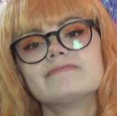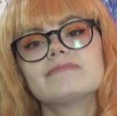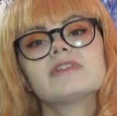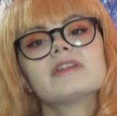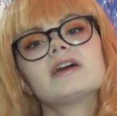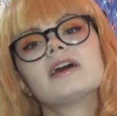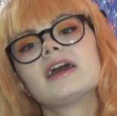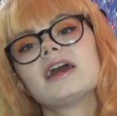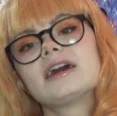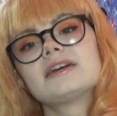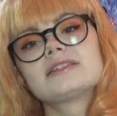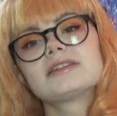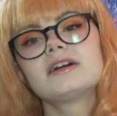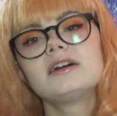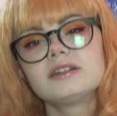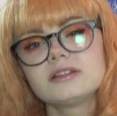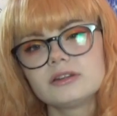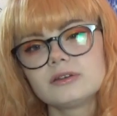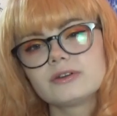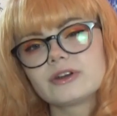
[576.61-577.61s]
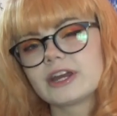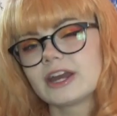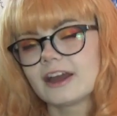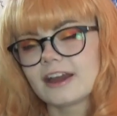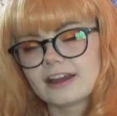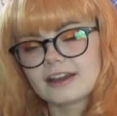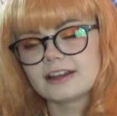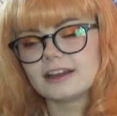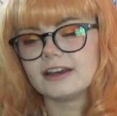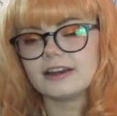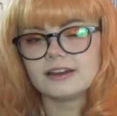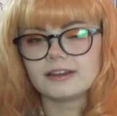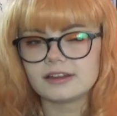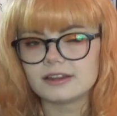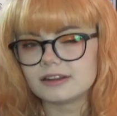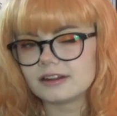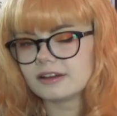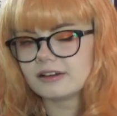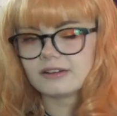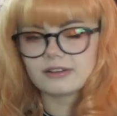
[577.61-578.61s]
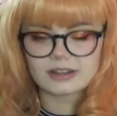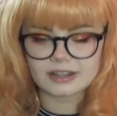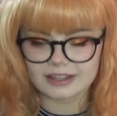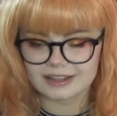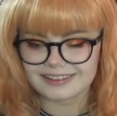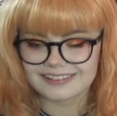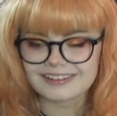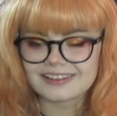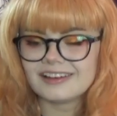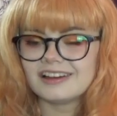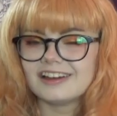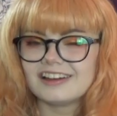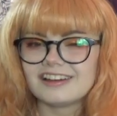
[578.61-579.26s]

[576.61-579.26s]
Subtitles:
I guess I'll do Kaede, you know, like,